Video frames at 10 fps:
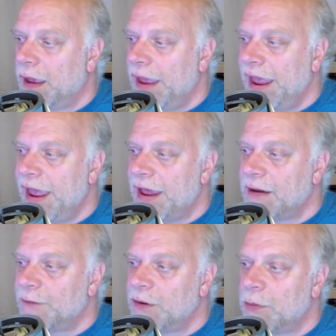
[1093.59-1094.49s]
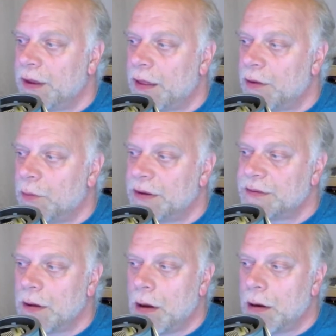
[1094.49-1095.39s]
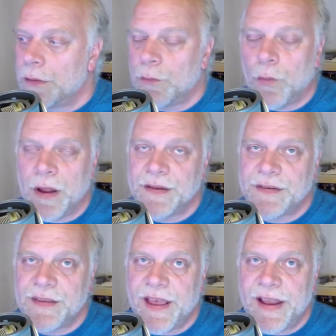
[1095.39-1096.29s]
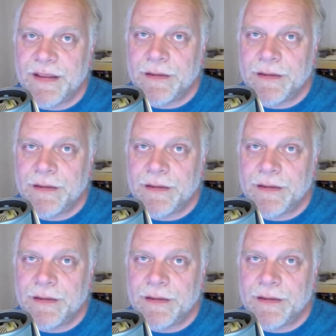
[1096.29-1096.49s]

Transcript: and a few of the other ones are the ones that